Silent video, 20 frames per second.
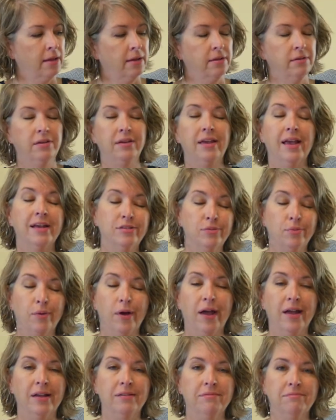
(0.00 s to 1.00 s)
And guess
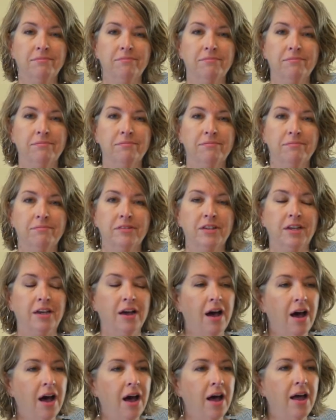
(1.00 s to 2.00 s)
what?
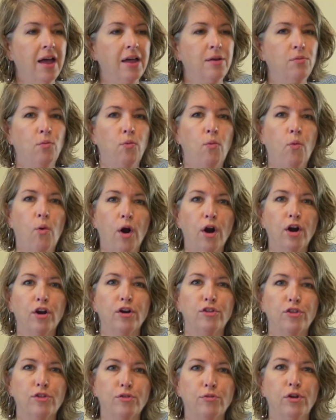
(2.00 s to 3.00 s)
God
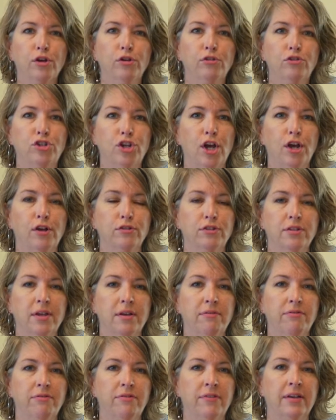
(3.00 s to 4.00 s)
worked through
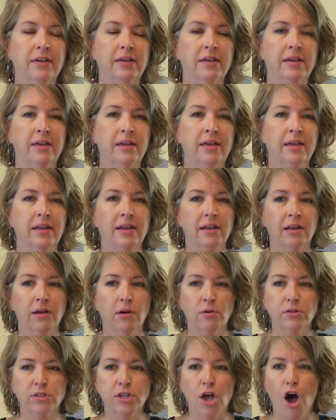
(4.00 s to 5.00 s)
Joseph.
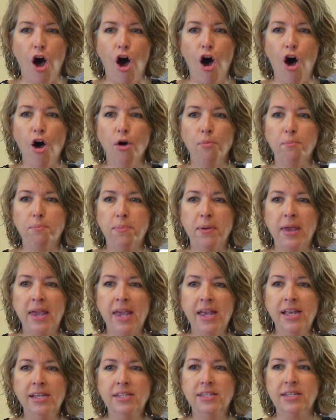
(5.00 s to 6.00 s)
It was all
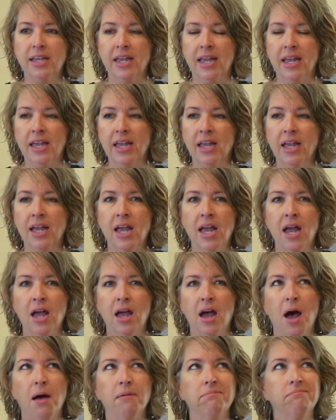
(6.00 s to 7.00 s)
piecing,
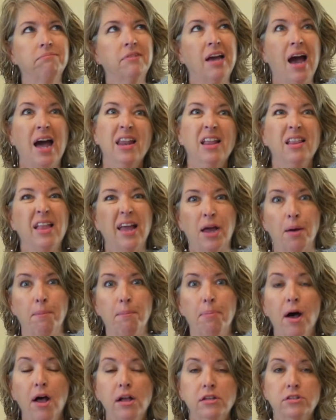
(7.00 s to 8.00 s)
kind of like a
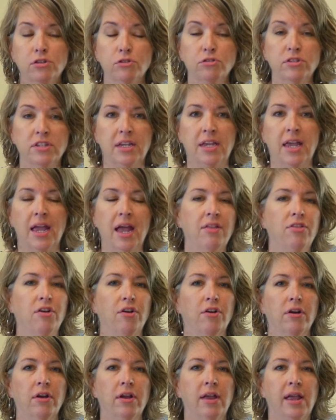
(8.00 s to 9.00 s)
puzzle
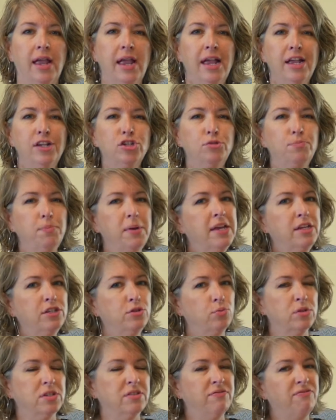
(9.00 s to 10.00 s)
together. Each
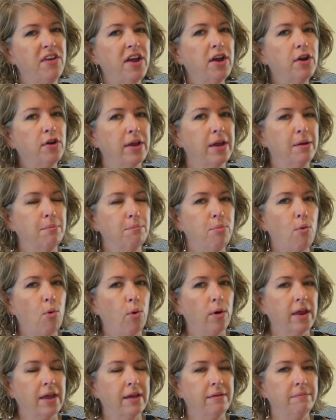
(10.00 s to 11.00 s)
piece was very
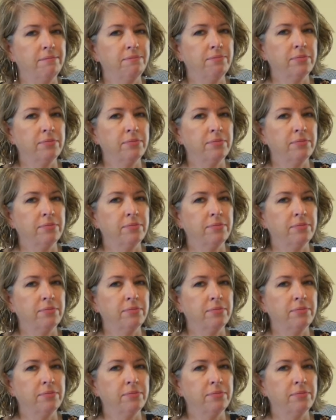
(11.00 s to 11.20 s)
important.